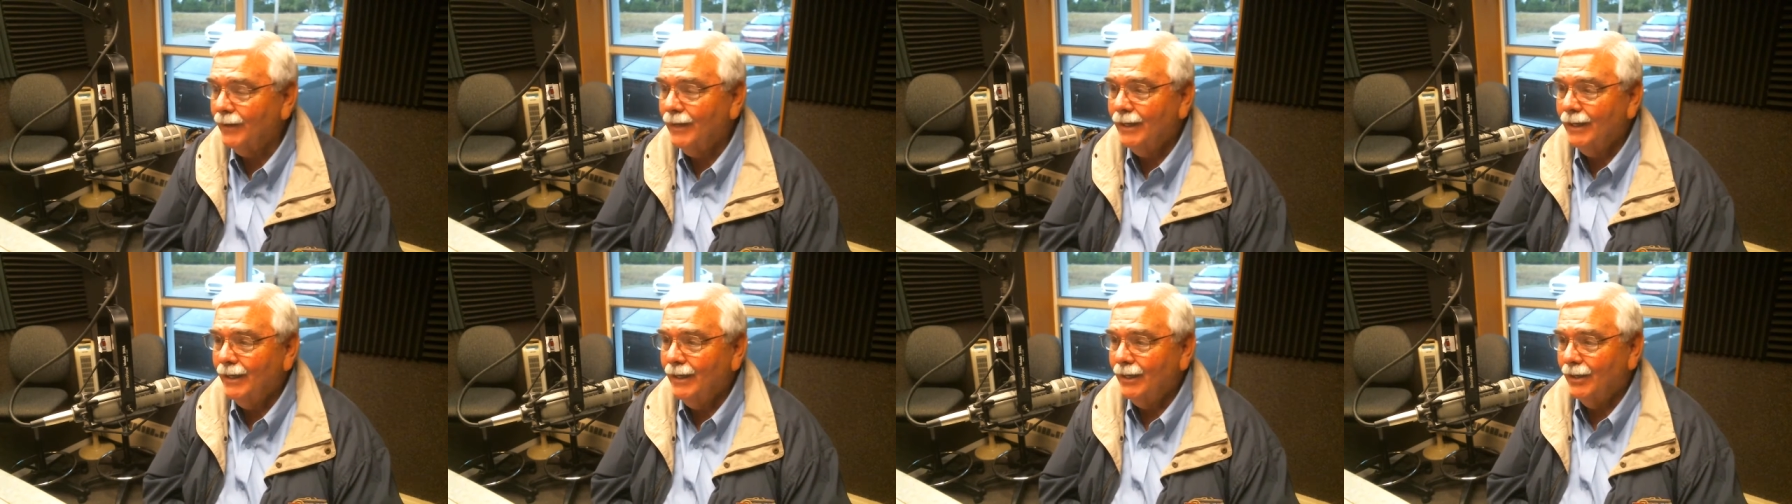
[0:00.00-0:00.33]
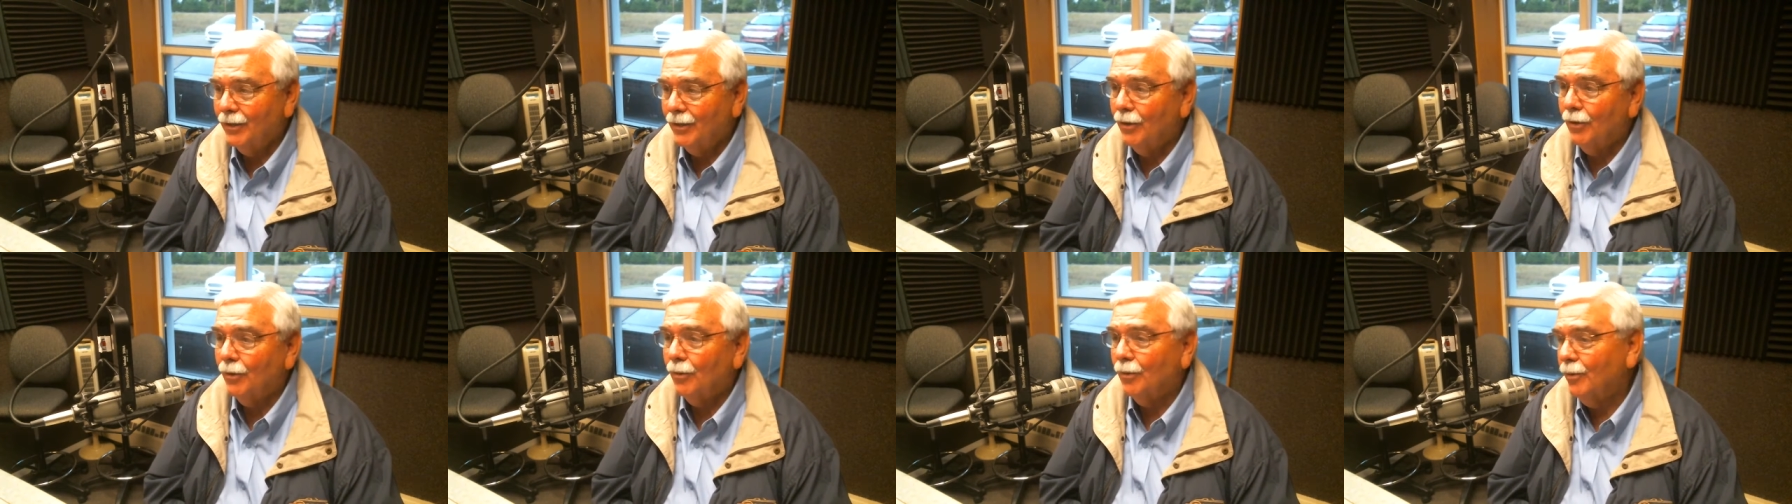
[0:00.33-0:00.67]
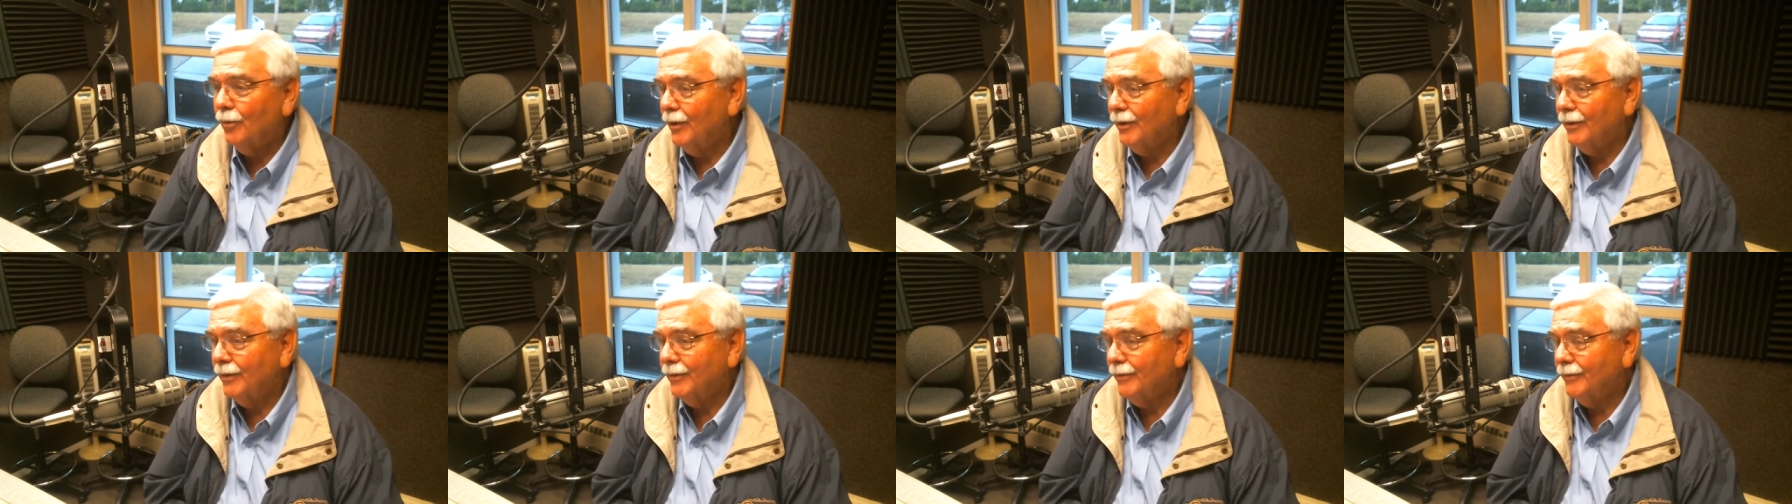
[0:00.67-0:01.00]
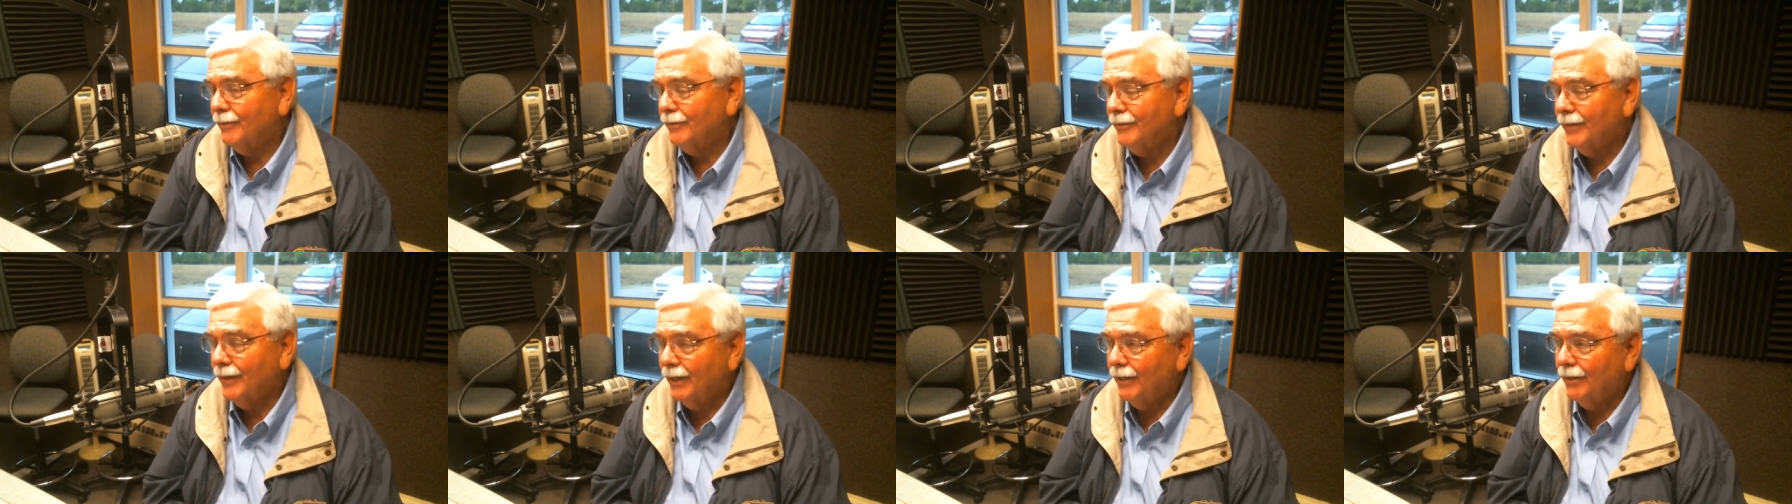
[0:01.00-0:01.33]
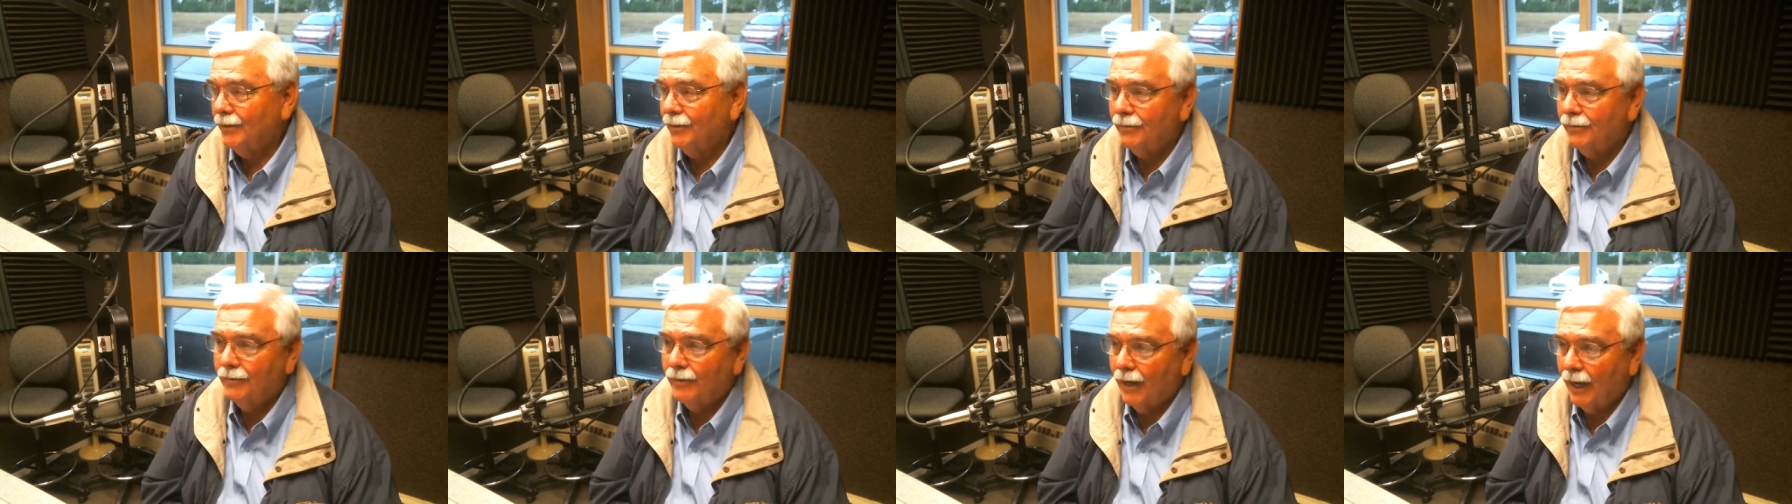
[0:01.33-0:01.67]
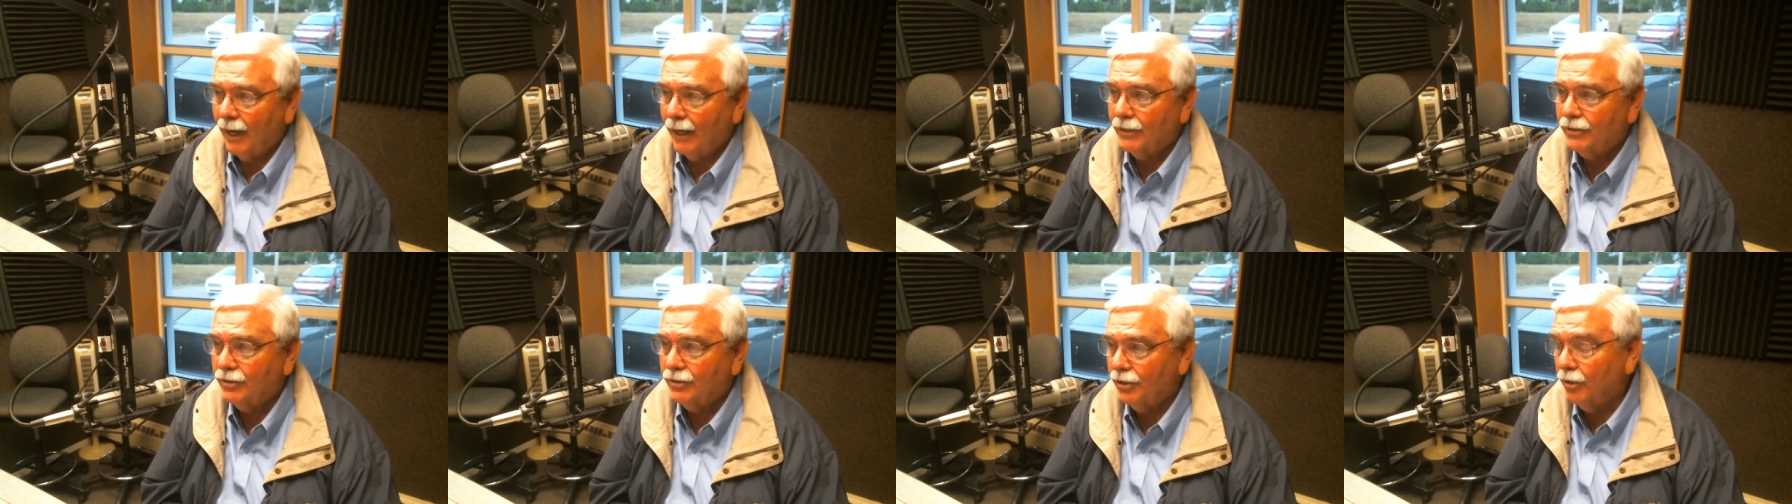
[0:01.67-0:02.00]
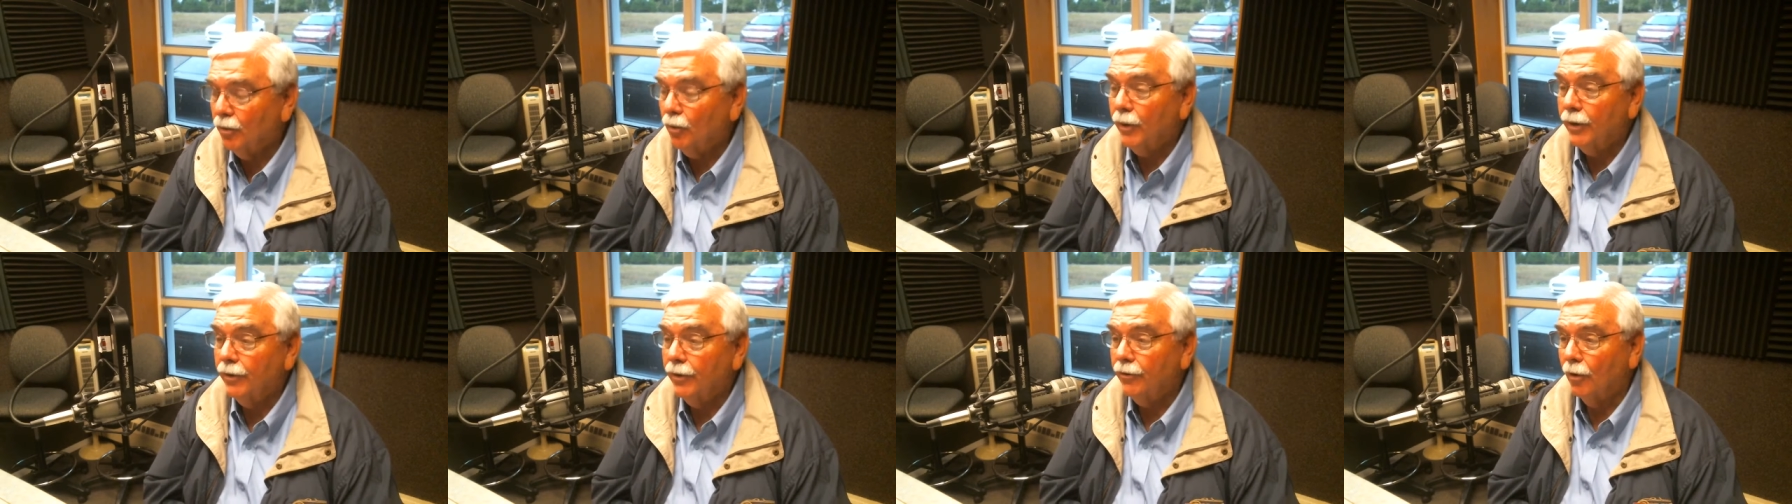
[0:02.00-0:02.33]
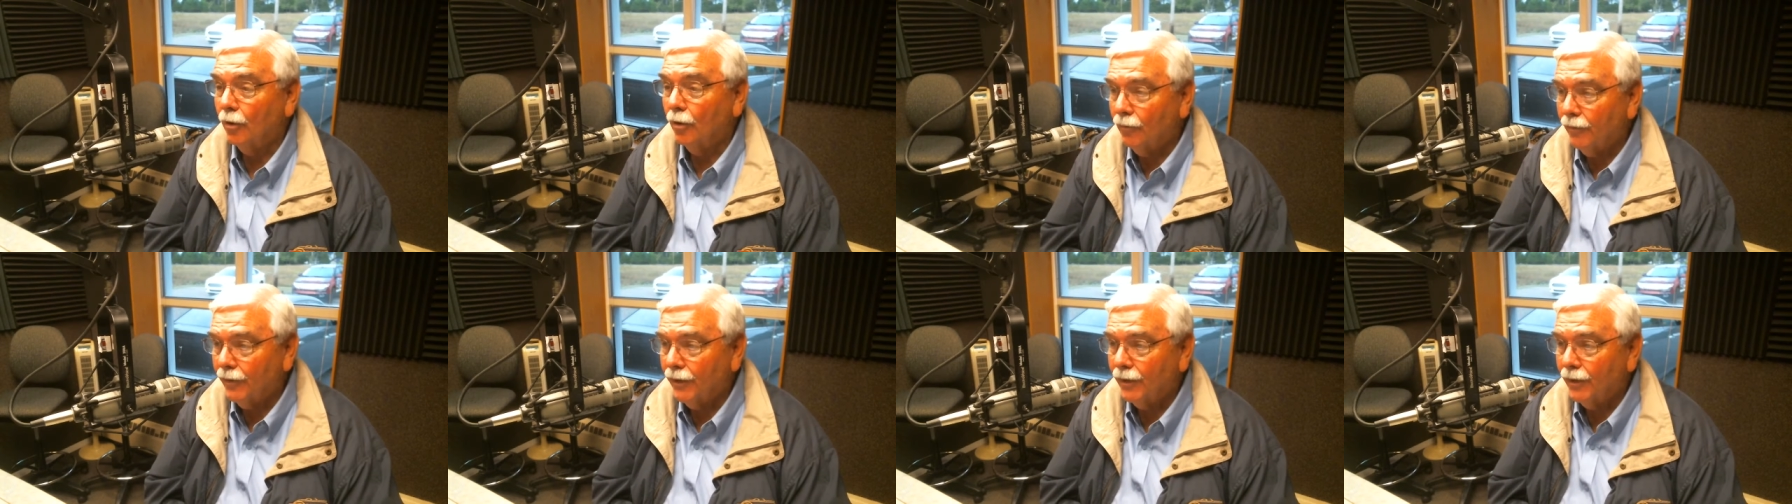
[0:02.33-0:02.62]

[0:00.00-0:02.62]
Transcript: you know, and last year we drove